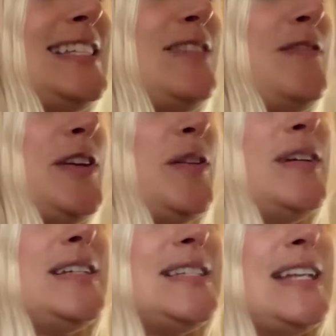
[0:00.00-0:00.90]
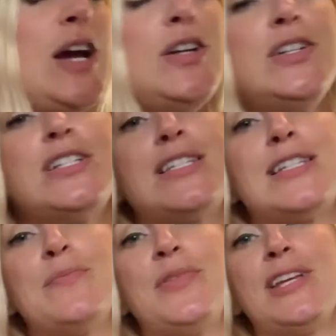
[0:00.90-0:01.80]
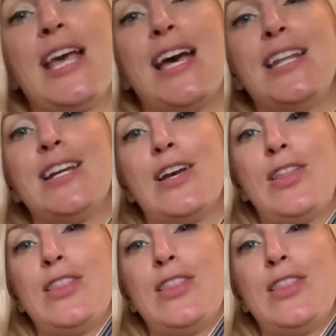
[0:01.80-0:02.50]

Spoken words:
and violas, now you're just simply adding a